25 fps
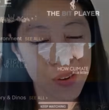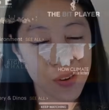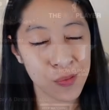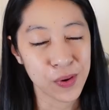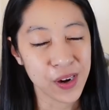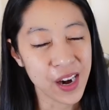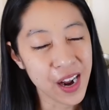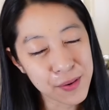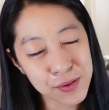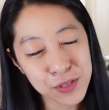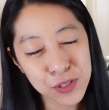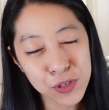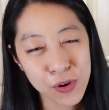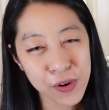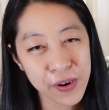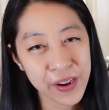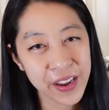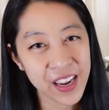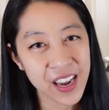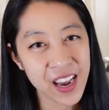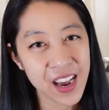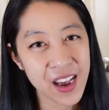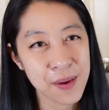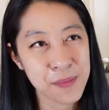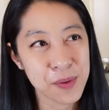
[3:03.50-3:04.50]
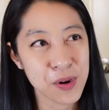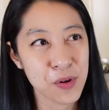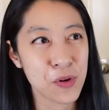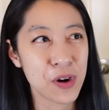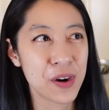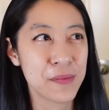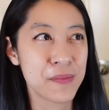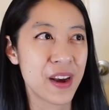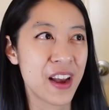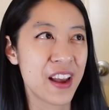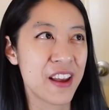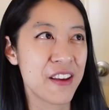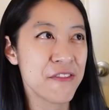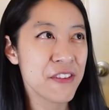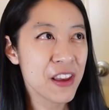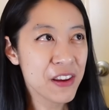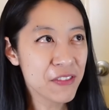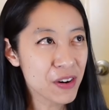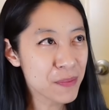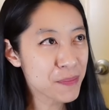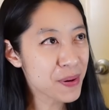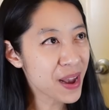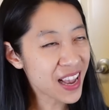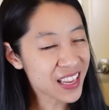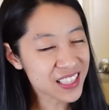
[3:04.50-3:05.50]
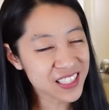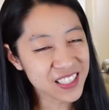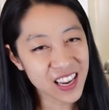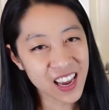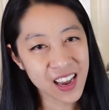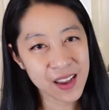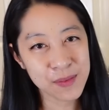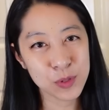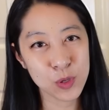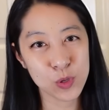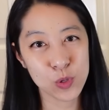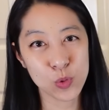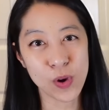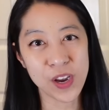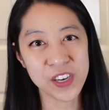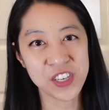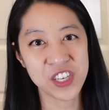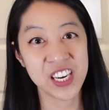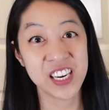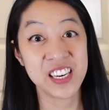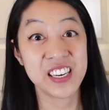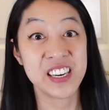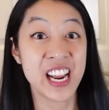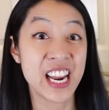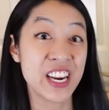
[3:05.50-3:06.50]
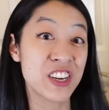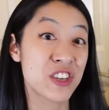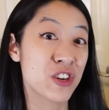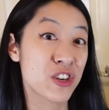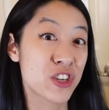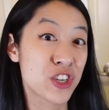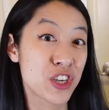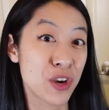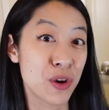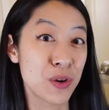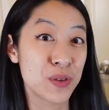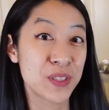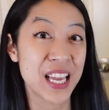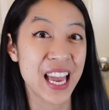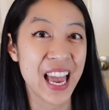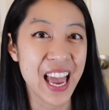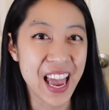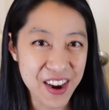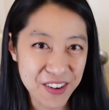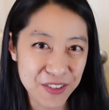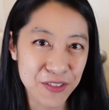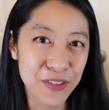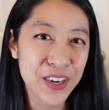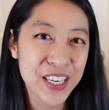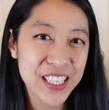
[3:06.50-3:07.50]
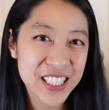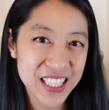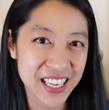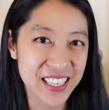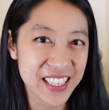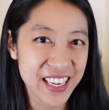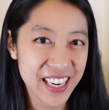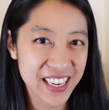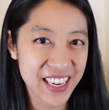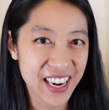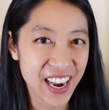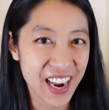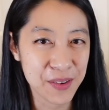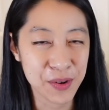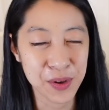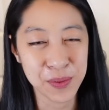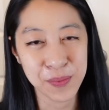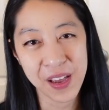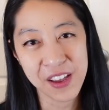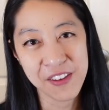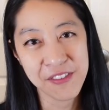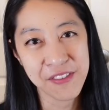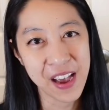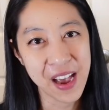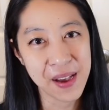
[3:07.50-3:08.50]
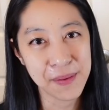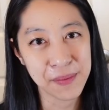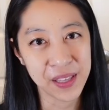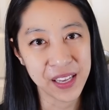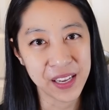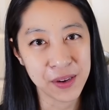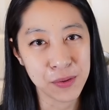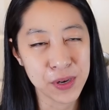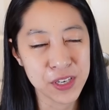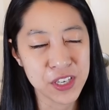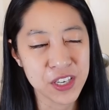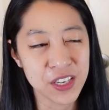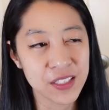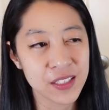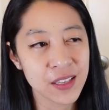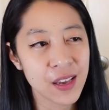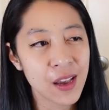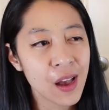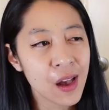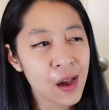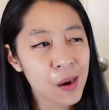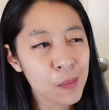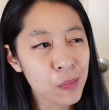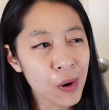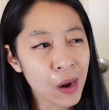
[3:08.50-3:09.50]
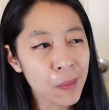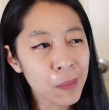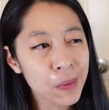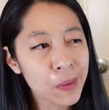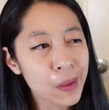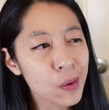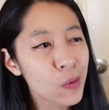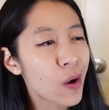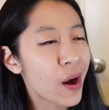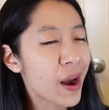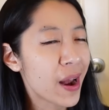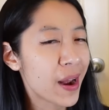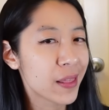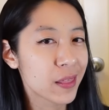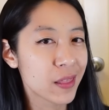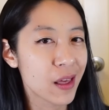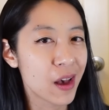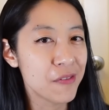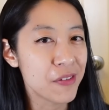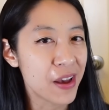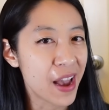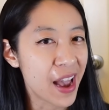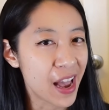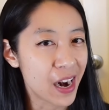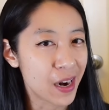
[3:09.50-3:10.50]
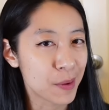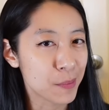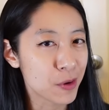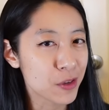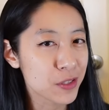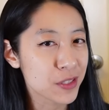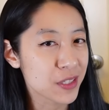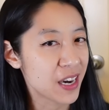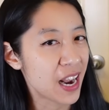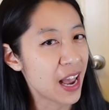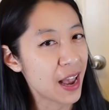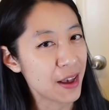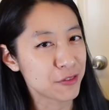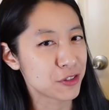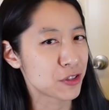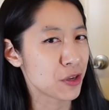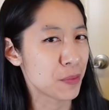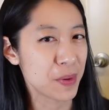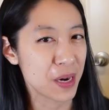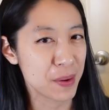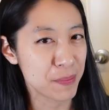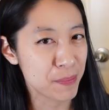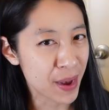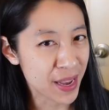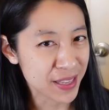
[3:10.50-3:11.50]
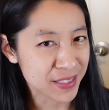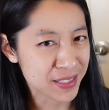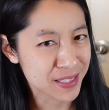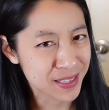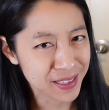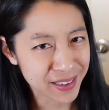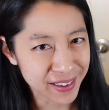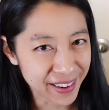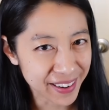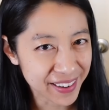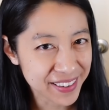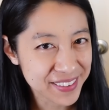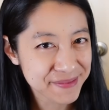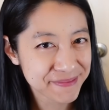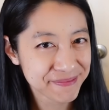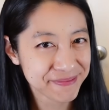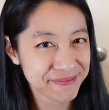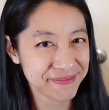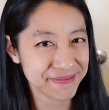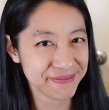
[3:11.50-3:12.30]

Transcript: When I was growing up, one of my favorite pastimes was watching nature shows every Sunday night with my family, which is probably why I love animals and have so many pets today.